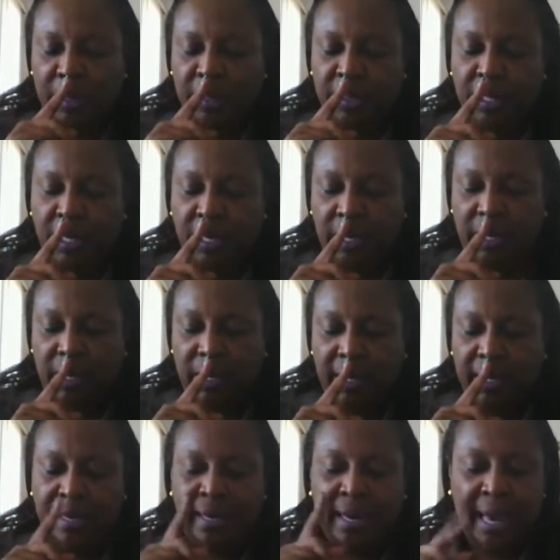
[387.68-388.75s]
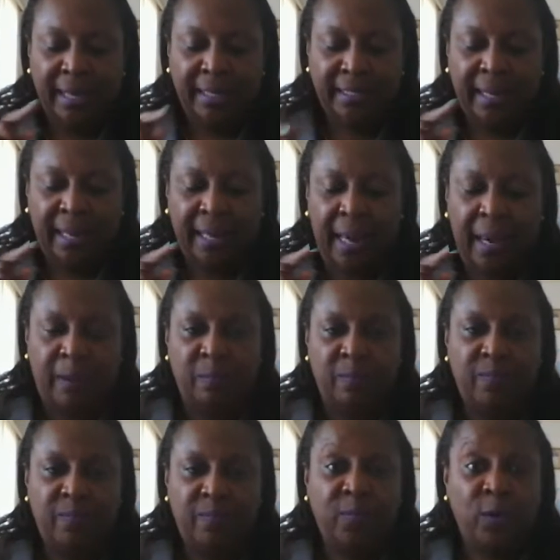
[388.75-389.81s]
the Latin
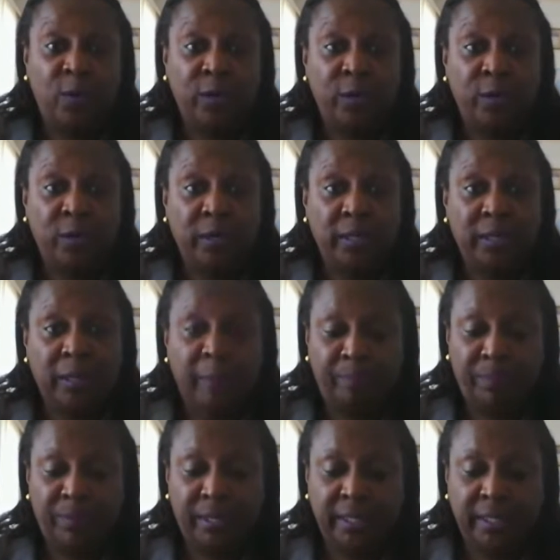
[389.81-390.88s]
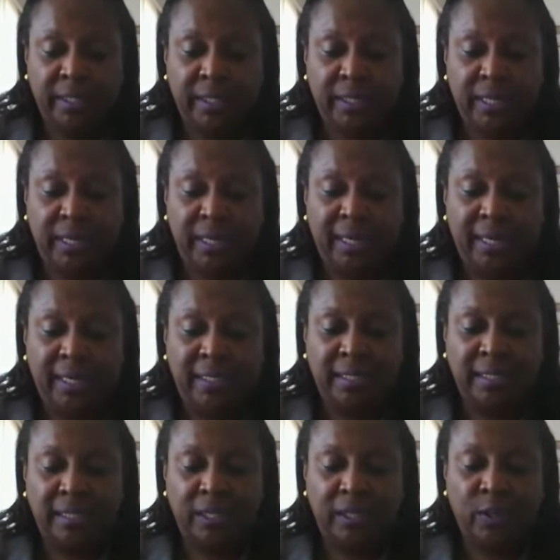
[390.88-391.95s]
name for eucalyptus
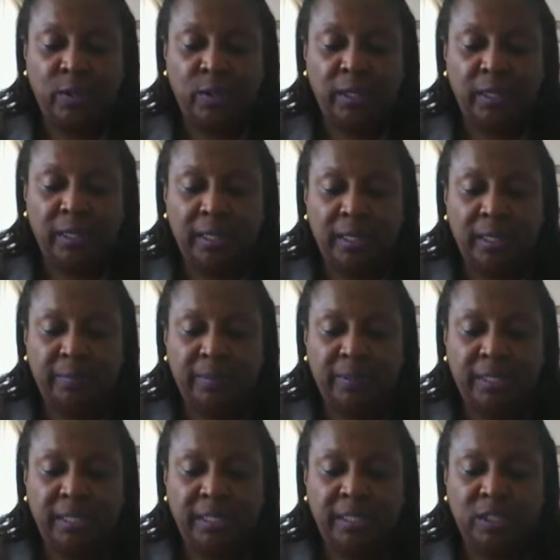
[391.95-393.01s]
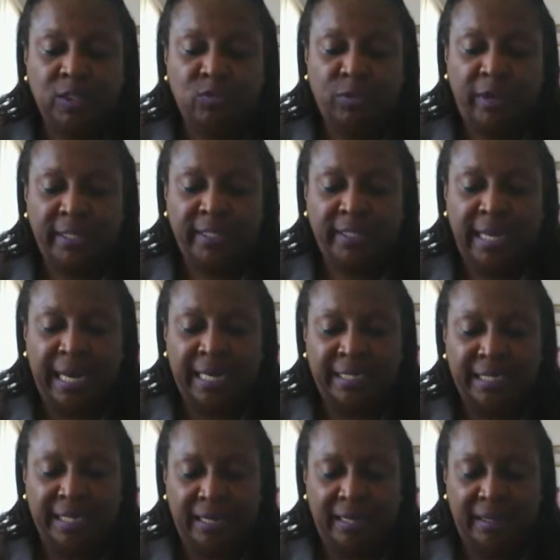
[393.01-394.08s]
is Eucalyptus
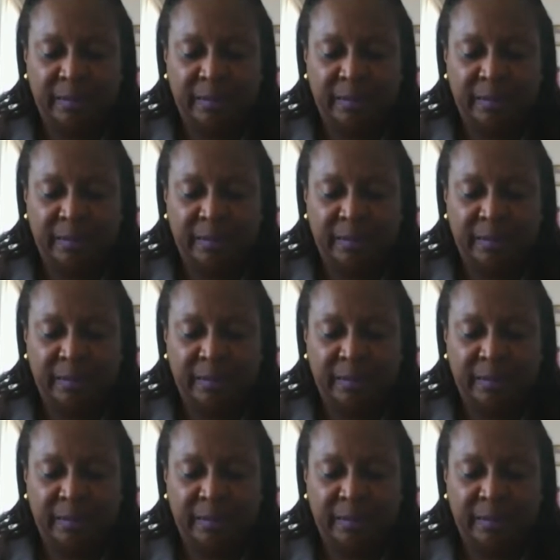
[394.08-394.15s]
radiata.